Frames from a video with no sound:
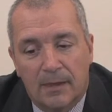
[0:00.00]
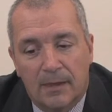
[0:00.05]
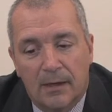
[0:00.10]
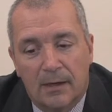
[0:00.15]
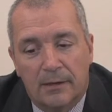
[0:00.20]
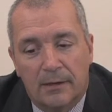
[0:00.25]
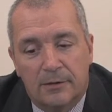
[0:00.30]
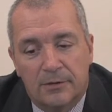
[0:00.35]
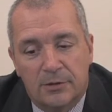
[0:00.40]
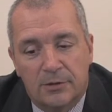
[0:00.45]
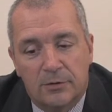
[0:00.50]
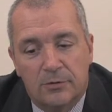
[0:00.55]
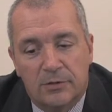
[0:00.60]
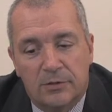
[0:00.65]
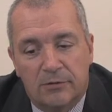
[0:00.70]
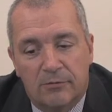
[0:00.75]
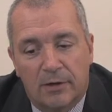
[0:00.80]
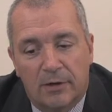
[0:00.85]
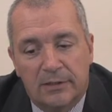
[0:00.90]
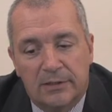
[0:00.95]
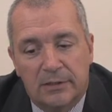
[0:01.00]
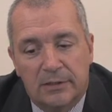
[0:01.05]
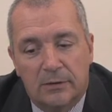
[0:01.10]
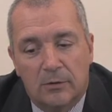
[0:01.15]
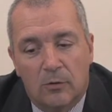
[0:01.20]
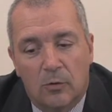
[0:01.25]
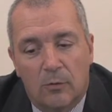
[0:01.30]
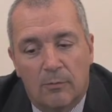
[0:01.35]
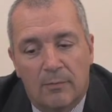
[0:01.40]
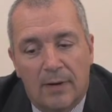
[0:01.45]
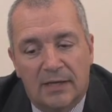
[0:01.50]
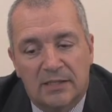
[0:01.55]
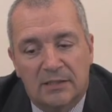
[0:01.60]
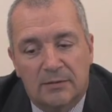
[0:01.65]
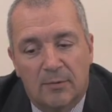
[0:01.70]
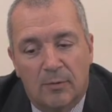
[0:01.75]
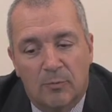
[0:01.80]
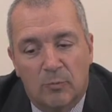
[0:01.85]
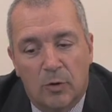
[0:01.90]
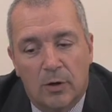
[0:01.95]
and a duty rating or
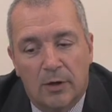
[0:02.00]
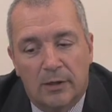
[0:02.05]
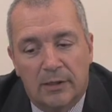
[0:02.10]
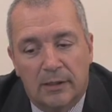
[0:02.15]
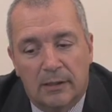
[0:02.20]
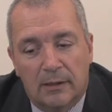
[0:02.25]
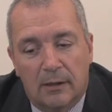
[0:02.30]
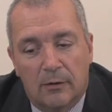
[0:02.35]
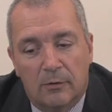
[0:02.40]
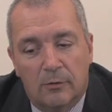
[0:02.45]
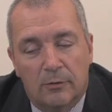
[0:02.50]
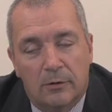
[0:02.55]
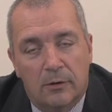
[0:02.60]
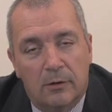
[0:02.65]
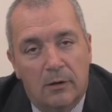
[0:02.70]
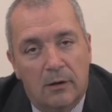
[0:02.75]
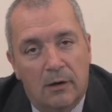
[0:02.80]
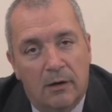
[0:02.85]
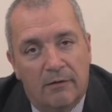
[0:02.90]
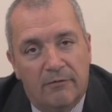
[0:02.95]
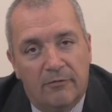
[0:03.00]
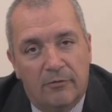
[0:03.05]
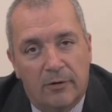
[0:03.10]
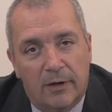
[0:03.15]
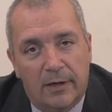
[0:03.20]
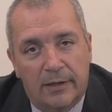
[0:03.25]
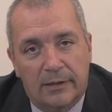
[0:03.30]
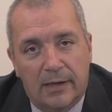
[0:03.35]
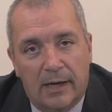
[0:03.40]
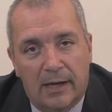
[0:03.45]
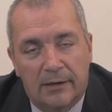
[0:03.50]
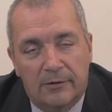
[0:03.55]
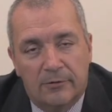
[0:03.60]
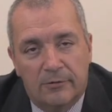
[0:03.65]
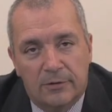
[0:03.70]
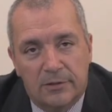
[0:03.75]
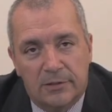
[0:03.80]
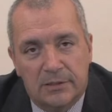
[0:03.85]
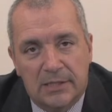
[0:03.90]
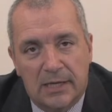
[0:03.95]
maximum working load of around
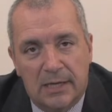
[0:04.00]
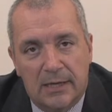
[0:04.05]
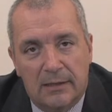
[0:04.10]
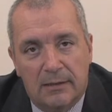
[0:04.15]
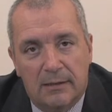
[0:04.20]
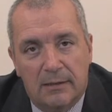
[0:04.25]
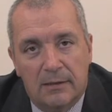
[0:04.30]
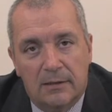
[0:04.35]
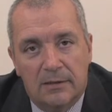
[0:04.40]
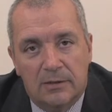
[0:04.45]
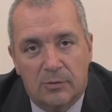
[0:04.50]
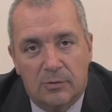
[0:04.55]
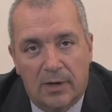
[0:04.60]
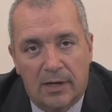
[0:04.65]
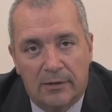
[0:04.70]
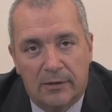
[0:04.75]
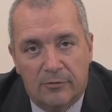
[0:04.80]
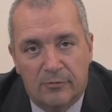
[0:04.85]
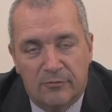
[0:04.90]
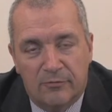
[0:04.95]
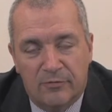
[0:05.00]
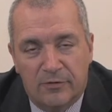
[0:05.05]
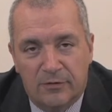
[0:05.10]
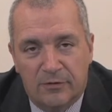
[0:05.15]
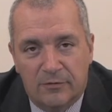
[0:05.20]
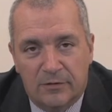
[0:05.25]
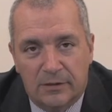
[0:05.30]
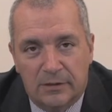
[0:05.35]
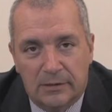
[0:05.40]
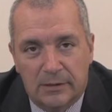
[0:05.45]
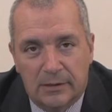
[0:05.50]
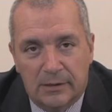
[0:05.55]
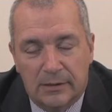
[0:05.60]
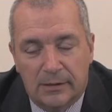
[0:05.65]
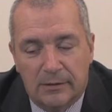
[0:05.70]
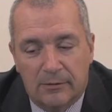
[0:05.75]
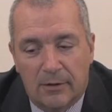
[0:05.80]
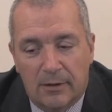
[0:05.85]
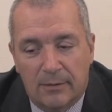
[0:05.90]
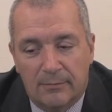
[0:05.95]
110 to 115
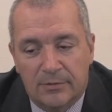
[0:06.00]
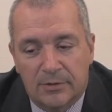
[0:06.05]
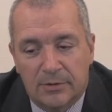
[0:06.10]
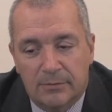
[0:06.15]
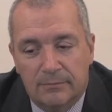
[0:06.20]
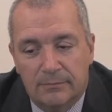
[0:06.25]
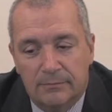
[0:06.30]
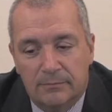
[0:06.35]
kilograms.